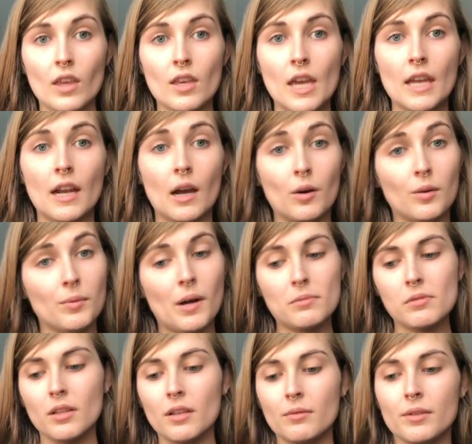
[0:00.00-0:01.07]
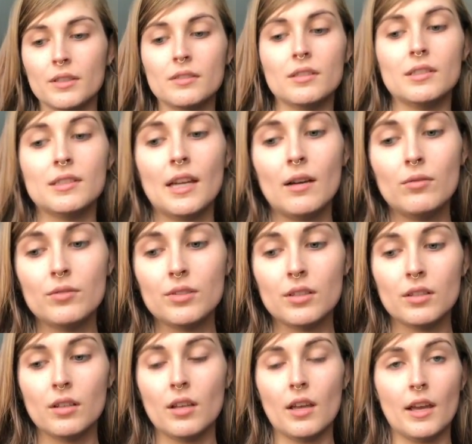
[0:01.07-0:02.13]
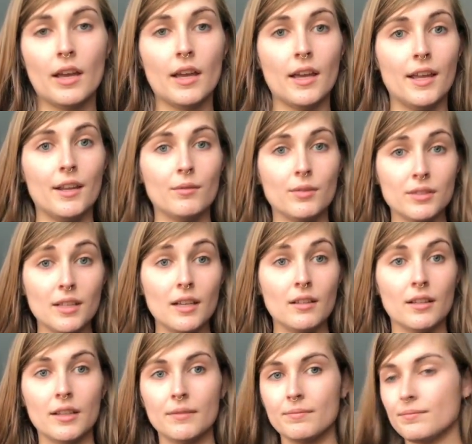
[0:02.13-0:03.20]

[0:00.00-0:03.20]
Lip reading: And I will probably rinse this out and recycle it.